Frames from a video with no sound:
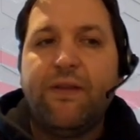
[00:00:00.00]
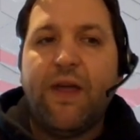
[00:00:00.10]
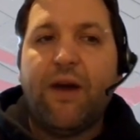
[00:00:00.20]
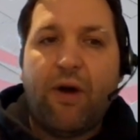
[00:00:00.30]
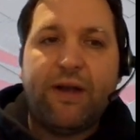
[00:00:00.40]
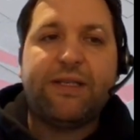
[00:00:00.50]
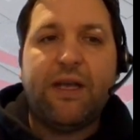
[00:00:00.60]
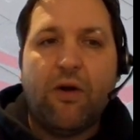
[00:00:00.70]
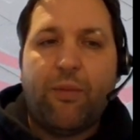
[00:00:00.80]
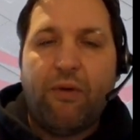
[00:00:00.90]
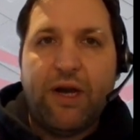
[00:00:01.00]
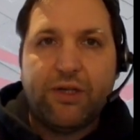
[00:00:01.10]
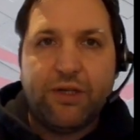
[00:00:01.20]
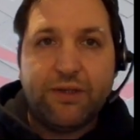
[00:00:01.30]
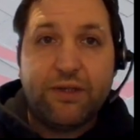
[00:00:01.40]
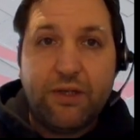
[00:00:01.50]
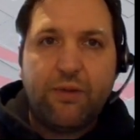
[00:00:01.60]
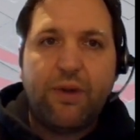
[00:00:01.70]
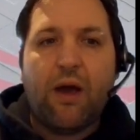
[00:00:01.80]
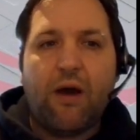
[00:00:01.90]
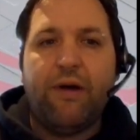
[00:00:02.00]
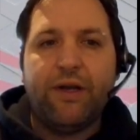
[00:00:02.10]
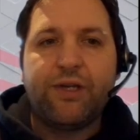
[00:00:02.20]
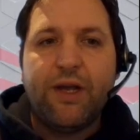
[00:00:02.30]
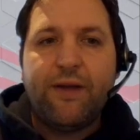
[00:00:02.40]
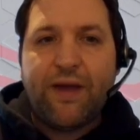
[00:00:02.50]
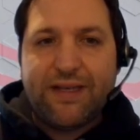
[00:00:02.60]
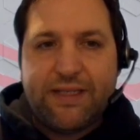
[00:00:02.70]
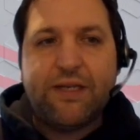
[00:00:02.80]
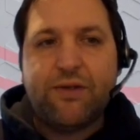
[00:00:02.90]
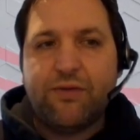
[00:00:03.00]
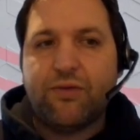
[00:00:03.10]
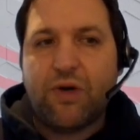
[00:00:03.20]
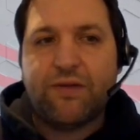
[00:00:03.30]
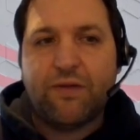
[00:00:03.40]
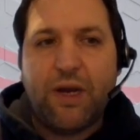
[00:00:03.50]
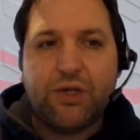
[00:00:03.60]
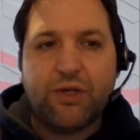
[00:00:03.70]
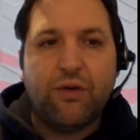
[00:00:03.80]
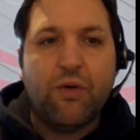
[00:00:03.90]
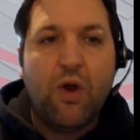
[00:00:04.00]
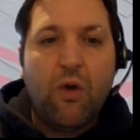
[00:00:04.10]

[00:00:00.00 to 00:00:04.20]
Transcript: their IT and operations to encourage that digital transformation